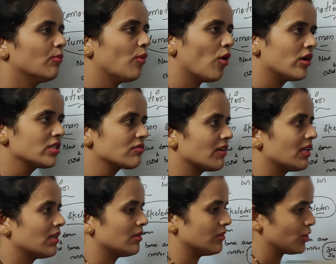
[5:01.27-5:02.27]
bones
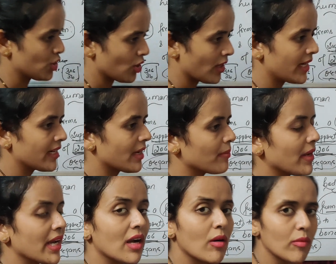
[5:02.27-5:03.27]
will join and
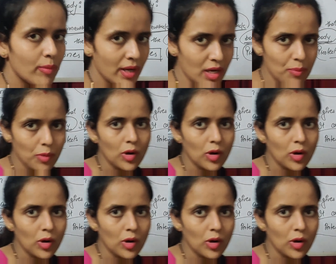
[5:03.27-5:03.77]
make a big